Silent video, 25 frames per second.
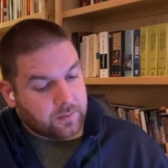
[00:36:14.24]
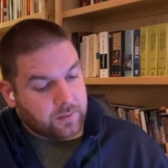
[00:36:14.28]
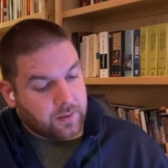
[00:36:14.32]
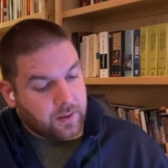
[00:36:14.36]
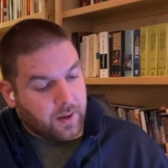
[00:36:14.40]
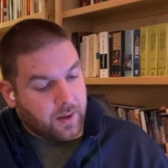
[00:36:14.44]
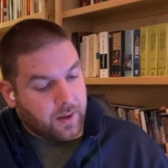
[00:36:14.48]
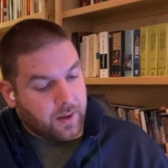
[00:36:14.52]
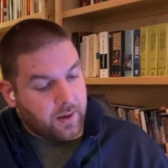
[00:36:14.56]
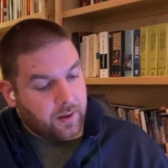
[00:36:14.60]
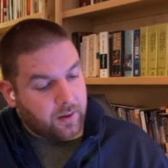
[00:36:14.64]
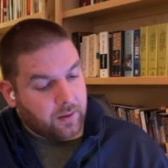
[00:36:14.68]

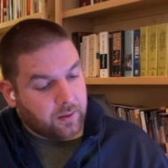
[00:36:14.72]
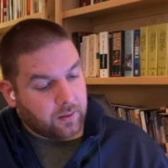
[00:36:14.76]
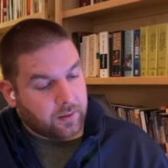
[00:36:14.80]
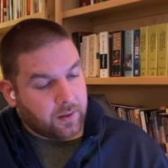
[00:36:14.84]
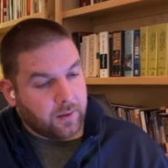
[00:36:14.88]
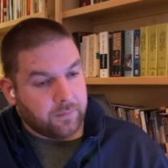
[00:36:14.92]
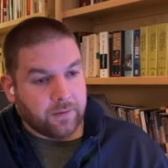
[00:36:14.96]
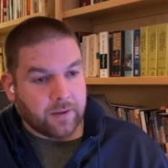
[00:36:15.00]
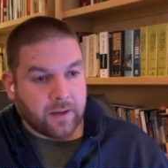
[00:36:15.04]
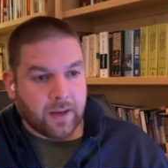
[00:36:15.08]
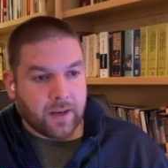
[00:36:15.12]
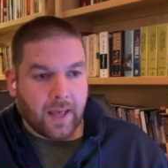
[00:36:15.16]
that
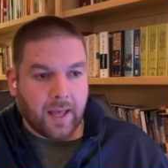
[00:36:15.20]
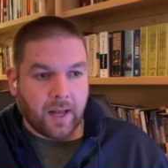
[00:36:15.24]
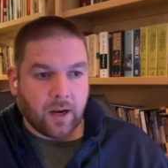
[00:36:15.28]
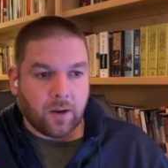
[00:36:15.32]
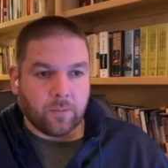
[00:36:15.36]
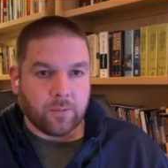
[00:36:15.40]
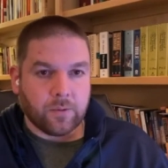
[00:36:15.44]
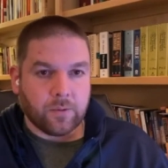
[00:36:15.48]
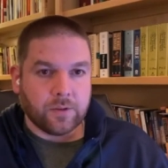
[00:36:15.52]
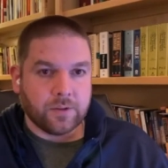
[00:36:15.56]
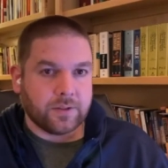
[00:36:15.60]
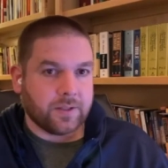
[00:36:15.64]
giving
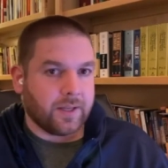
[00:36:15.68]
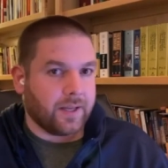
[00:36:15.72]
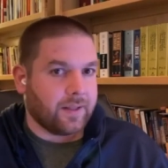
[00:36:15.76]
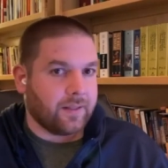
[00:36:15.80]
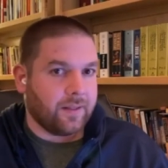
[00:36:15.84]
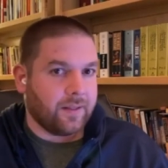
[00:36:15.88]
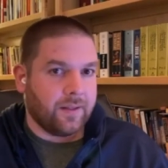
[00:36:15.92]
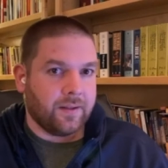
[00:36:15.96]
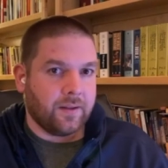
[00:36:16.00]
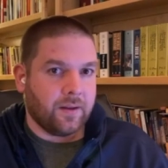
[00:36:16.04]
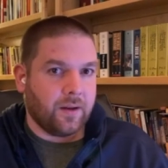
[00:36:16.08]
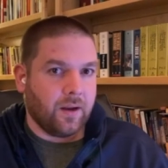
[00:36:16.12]
animals like
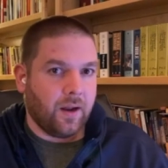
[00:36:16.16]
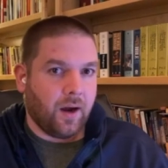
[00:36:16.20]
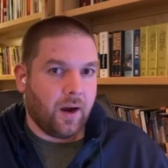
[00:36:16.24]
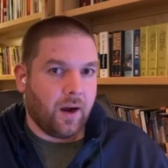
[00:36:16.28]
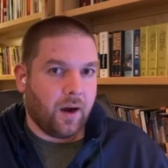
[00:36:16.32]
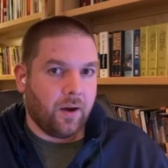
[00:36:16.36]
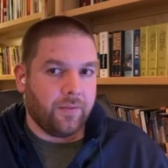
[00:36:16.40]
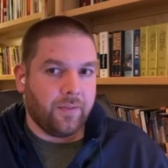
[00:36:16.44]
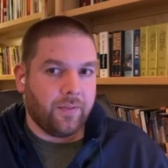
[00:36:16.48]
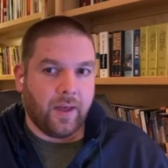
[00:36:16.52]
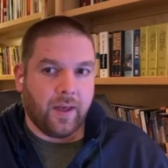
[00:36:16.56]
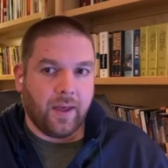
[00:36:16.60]
in,
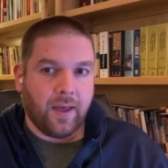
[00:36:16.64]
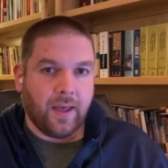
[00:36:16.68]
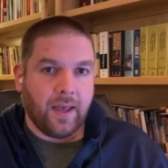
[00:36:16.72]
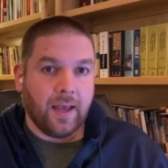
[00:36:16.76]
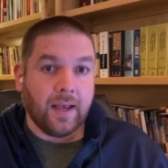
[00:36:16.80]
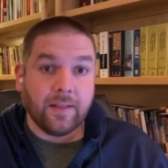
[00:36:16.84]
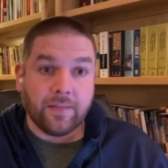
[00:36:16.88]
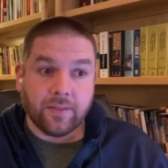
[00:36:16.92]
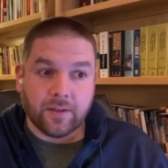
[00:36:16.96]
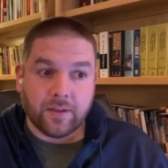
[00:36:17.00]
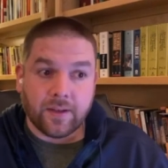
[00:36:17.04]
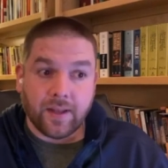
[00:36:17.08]
on the
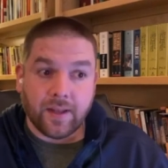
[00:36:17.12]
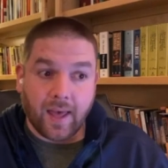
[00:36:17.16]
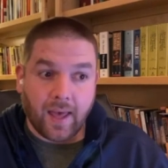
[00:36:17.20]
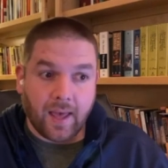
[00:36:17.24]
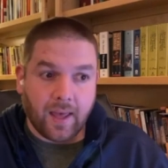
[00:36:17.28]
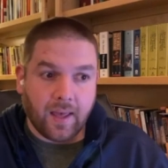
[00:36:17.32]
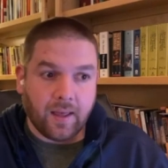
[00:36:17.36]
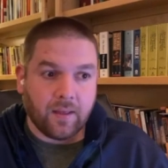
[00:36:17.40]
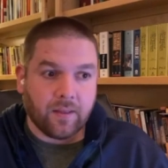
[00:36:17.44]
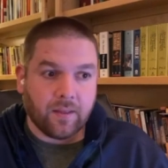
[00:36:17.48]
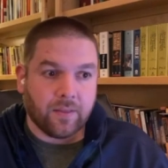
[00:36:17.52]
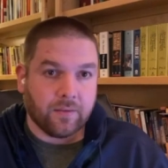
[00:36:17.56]
eighth
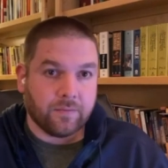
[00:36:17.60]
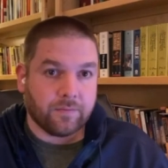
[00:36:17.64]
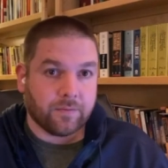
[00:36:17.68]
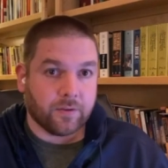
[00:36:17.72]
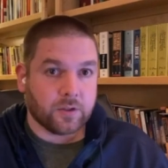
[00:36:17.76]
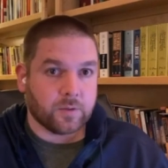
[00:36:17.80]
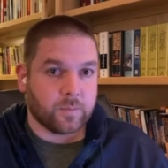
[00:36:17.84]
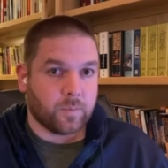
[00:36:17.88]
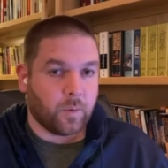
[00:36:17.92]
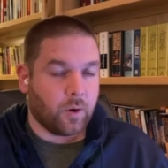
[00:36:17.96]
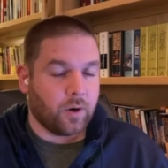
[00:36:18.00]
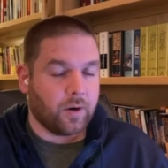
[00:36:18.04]
day, the
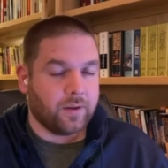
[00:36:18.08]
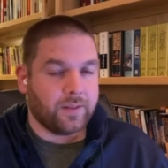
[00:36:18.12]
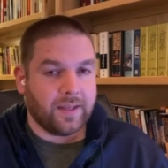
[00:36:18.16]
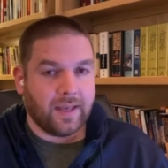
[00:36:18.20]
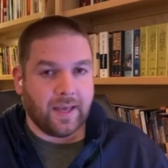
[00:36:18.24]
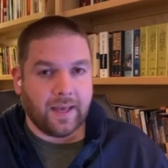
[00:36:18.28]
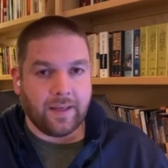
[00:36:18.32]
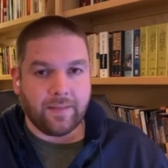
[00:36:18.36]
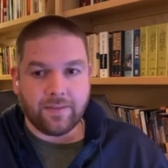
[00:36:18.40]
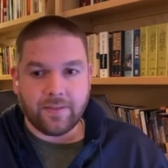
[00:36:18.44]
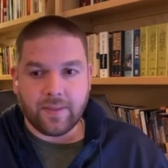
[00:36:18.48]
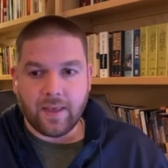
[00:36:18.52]
firstborn on the
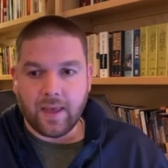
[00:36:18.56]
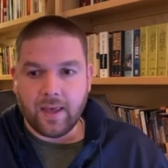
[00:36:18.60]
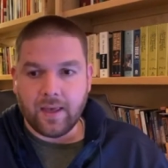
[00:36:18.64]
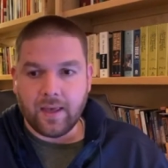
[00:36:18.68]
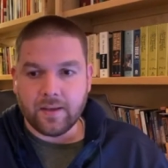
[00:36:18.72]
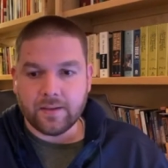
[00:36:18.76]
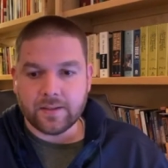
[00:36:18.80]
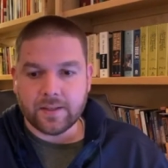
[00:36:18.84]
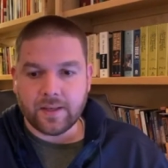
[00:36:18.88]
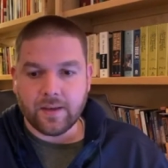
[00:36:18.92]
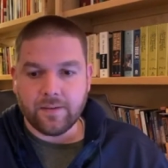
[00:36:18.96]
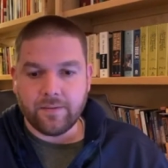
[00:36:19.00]
eighth day
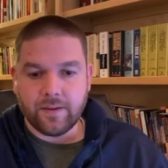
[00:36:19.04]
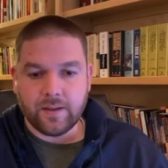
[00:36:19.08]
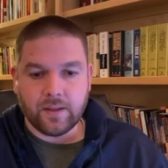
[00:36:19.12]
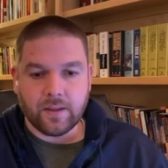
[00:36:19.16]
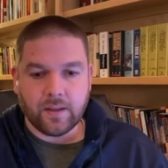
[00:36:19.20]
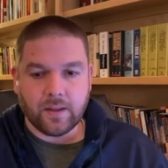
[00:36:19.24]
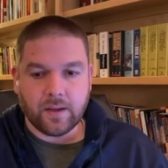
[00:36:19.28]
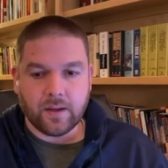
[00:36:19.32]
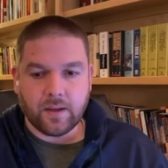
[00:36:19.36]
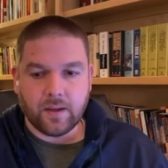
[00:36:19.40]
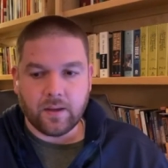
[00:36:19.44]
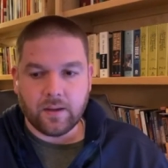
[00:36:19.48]
is giving
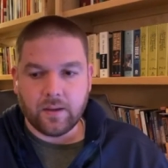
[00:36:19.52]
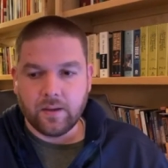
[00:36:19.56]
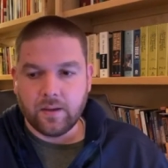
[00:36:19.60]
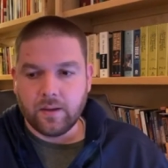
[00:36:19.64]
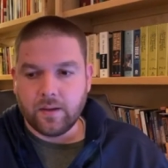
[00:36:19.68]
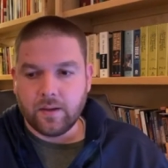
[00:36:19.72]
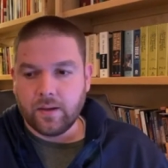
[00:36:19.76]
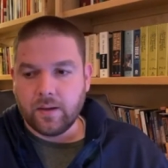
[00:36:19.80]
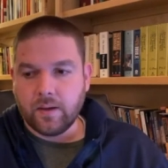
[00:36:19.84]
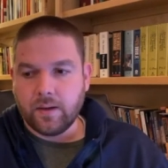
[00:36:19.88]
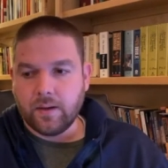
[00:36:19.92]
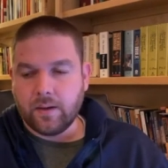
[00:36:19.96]
the
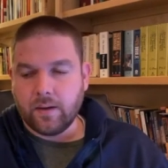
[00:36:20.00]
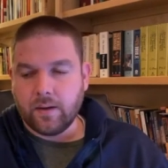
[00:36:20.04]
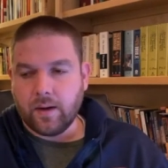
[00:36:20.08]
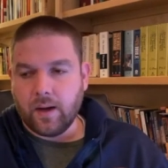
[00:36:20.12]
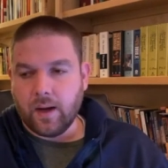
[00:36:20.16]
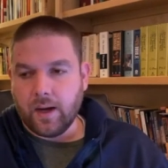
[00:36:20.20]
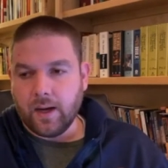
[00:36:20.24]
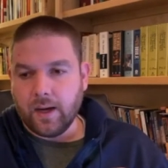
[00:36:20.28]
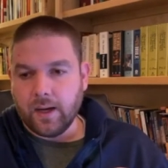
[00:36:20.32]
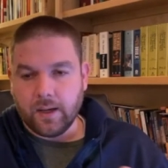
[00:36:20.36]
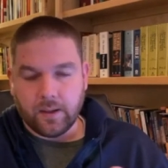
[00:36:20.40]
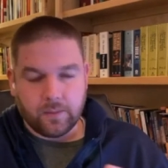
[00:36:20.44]

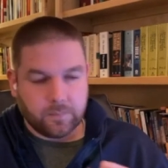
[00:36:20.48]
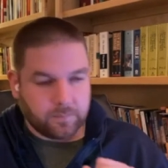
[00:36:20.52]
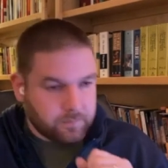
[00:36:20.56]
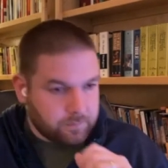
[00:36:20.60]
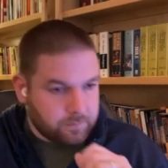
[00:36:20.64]
um,